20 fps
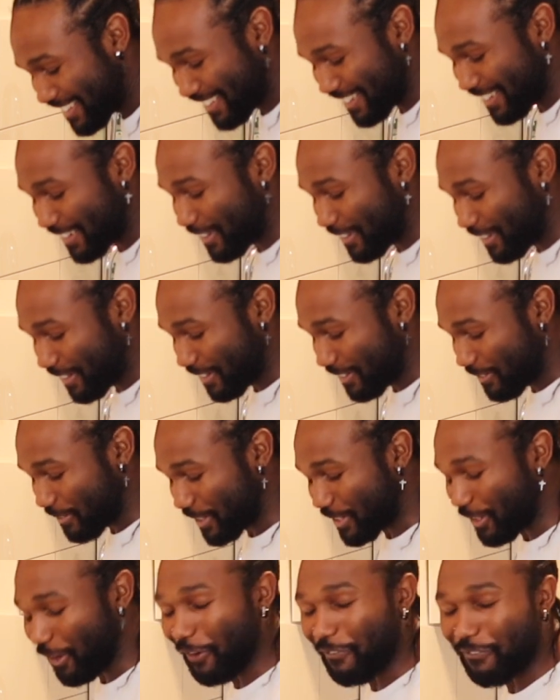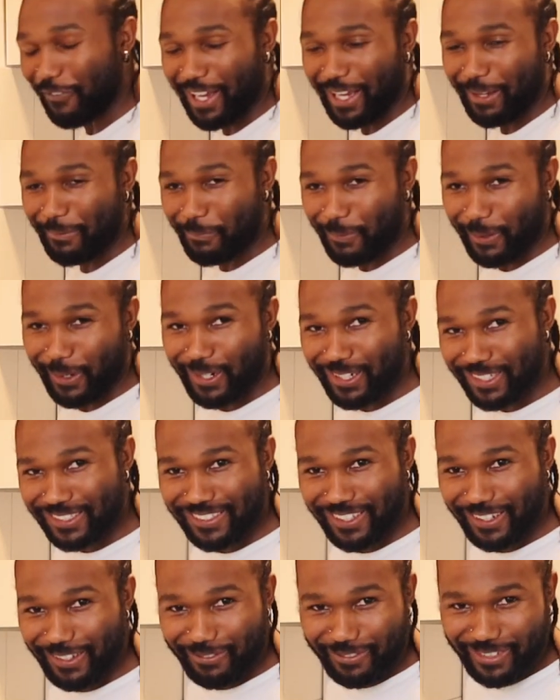You know, you gotta find products
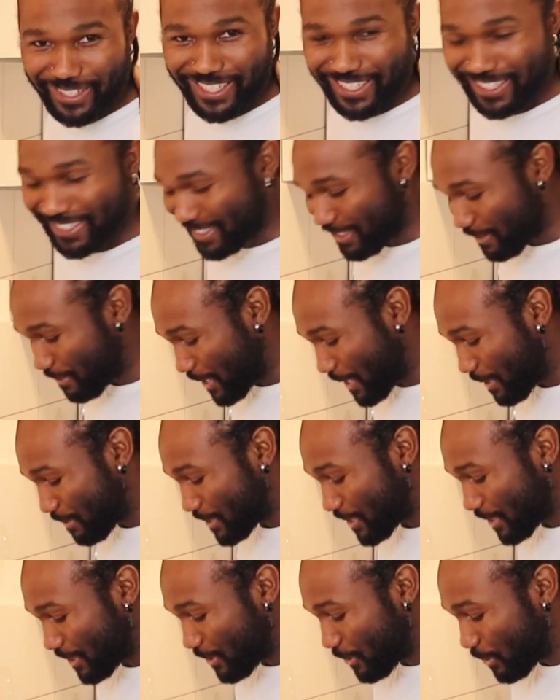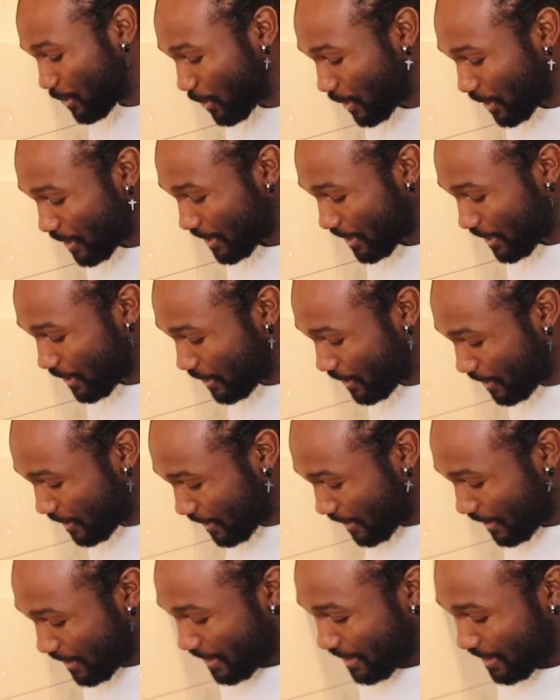that are vegan to be able to do what, you know?
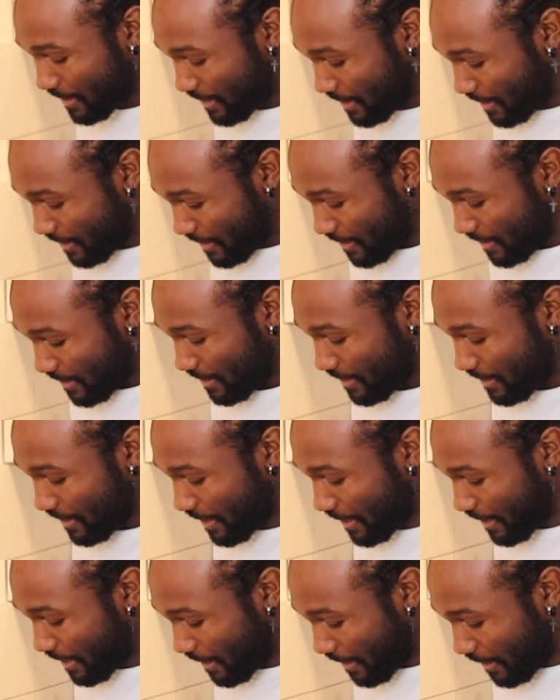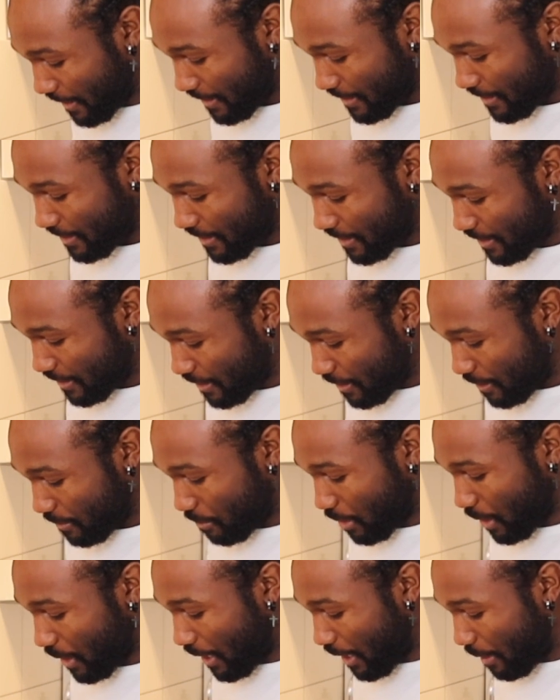Yeah.
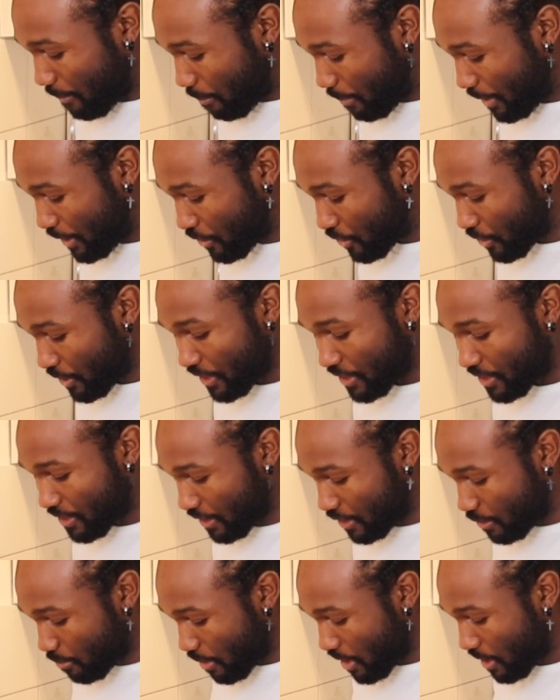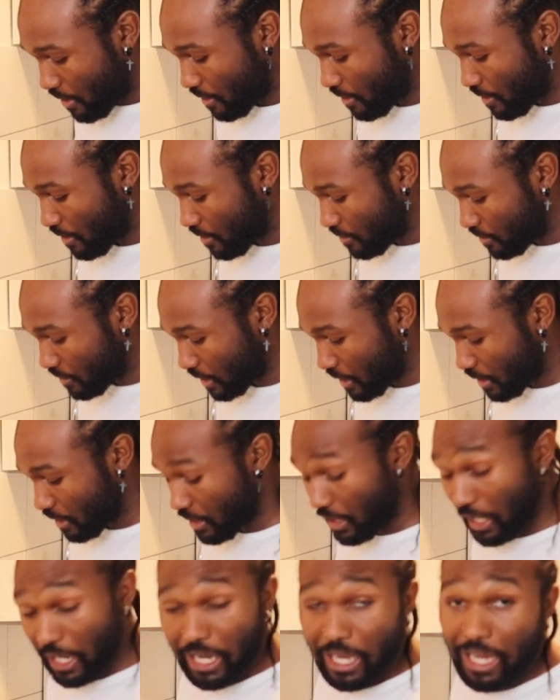But Pinterest has been
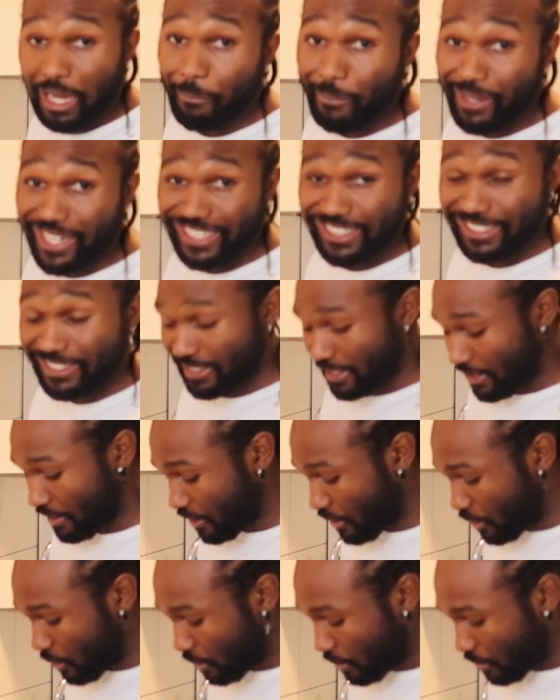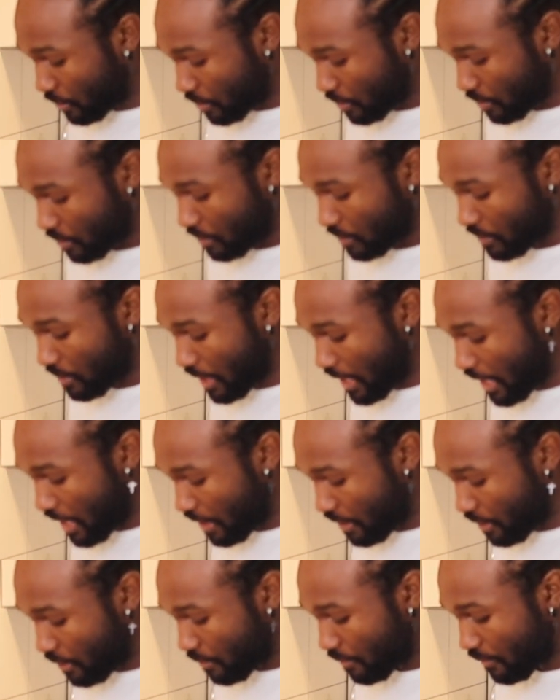amazing, you know?
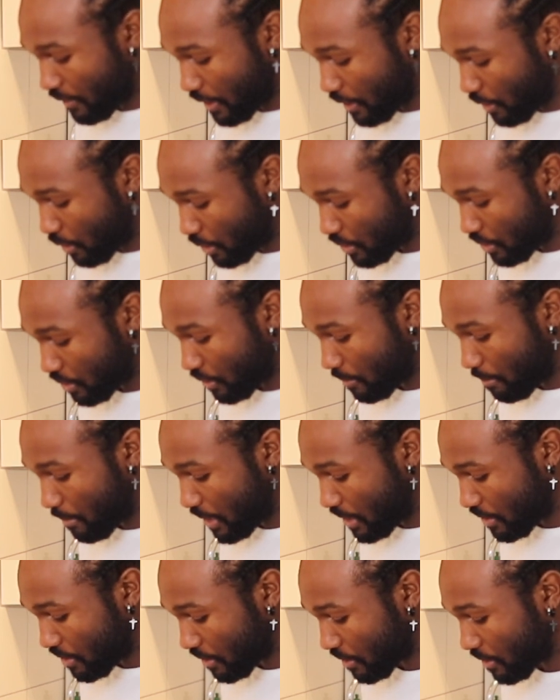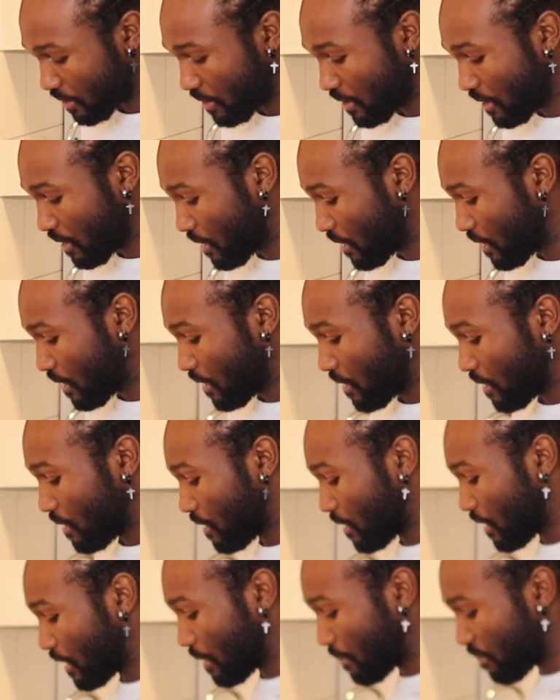There you find lots of amazing
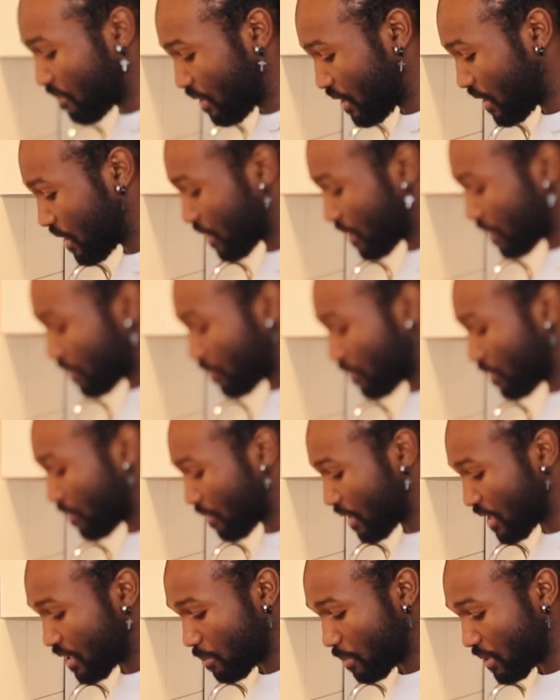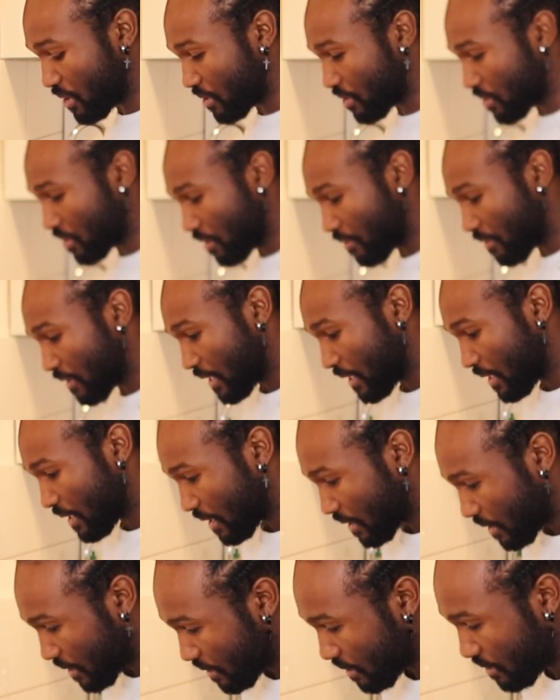vegan recipes and stuff like
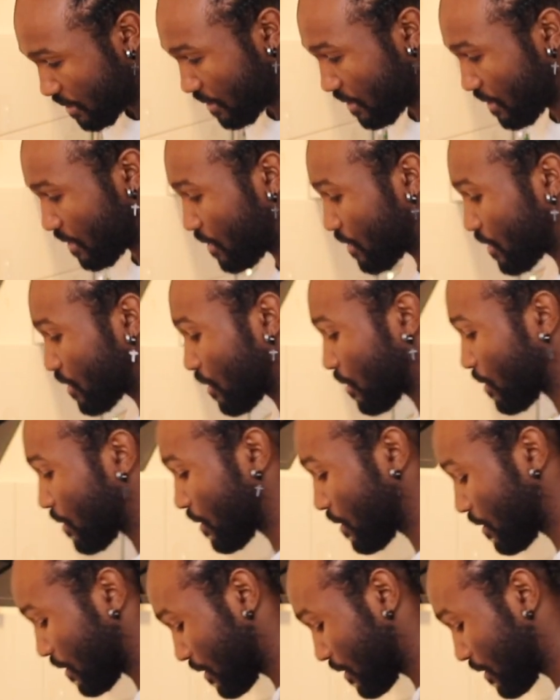that, you know, so